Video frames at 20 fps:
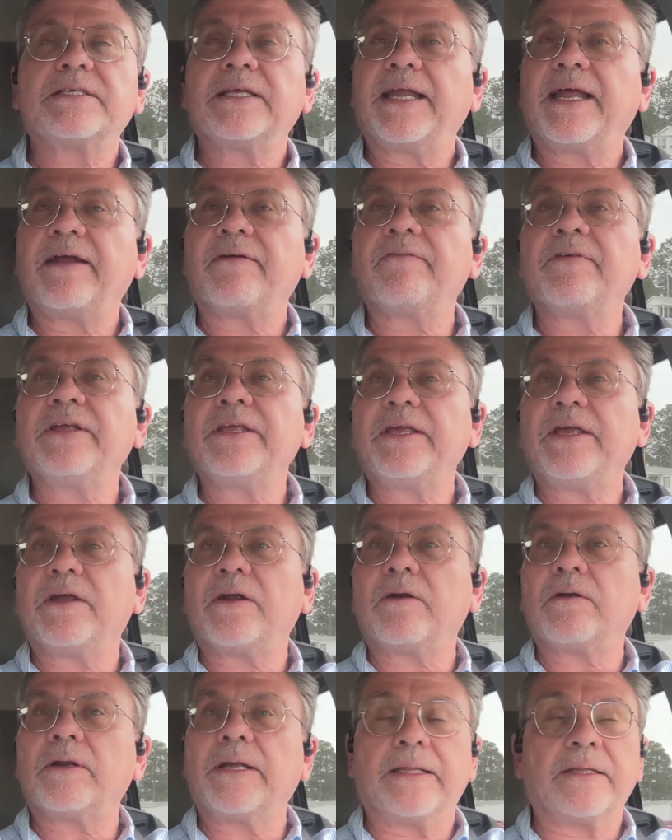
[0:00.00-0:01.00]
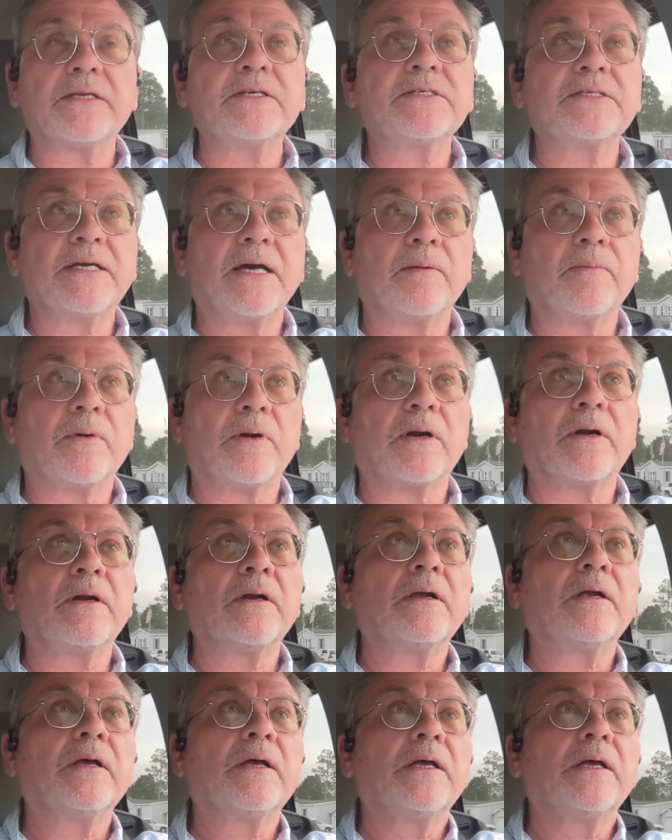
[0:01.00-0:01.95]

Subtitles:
that every year in the summer,